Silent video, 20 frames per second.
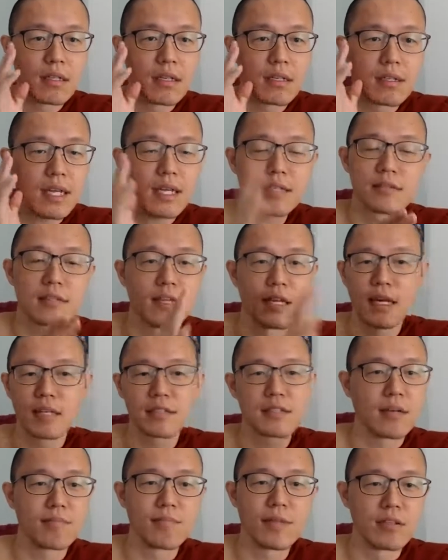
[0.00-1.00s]
That's the
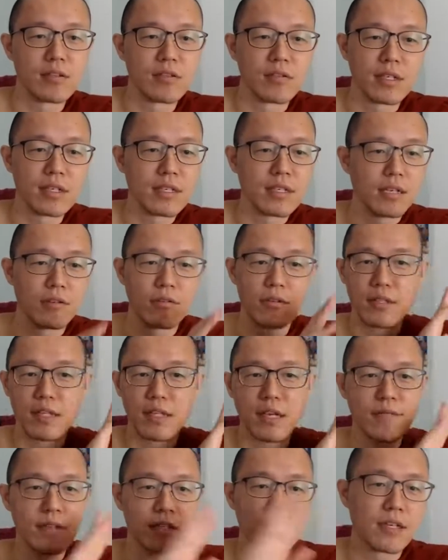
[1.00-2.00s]
last time they do it. They will
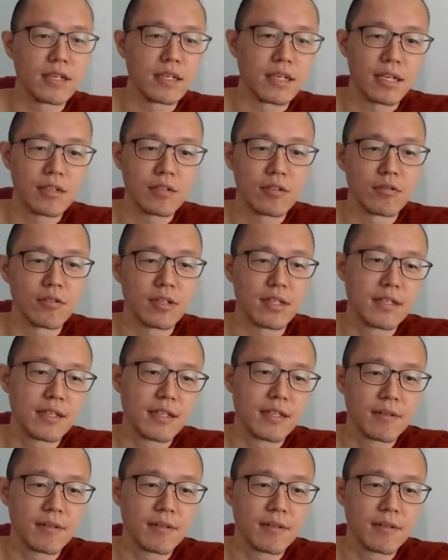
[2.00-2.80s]
never again do it.